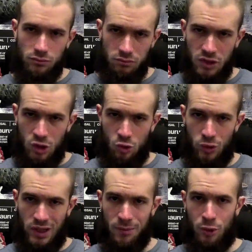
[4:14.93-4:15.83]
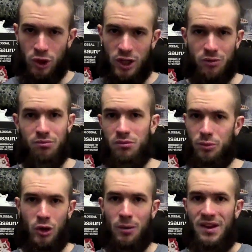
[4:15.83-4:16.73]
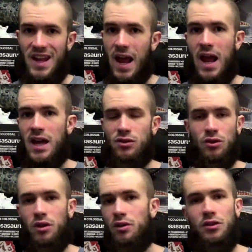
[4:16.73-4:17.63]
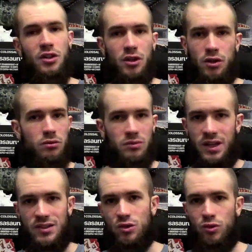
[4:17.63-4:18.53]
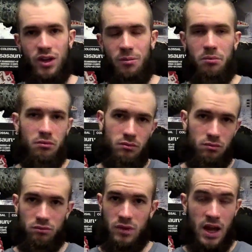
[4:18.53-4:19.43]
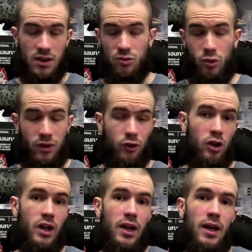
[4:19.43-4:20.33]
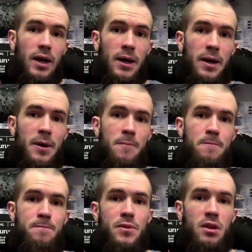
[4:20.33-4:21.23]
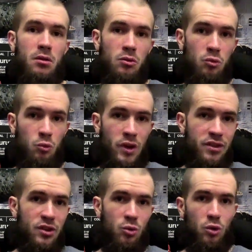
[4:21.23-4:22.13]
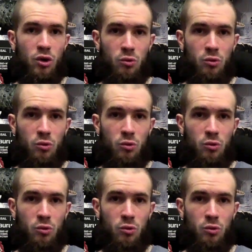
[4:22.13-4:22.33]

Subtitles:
you really put up an ad on Instagram, X, wherever, um, with your